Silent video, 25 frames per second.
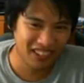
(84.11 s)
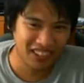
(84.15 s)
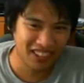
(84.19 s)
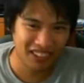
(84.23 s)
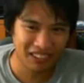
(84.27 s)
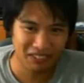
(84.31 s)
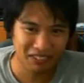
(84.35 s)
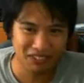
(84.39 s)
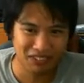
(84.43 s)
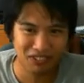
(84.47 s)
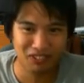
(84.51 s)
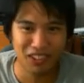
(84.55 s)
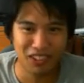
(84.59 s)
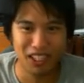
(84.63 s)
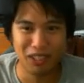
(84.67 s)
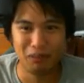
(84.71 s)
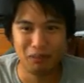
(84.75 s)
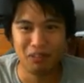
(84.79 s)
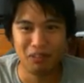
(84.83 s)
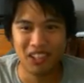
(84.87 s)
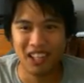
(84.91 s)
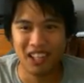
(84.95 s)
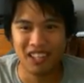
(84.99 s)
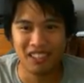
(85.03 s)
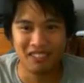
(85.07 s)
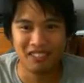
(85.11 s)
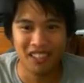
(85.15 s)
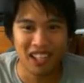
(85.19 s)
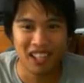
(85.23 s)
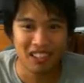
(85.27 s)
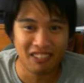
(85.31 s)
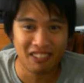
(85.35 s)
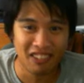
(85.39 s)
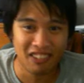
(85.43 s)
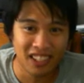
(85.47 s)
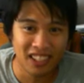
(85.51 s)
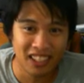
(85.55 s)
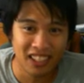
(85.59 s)
So I'm pretty proud of
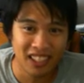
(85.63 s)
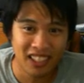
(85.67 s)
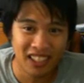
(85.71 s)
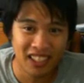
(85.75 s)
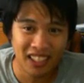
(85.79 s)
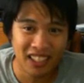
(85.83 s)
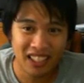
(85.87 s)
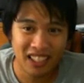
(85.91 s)
that one.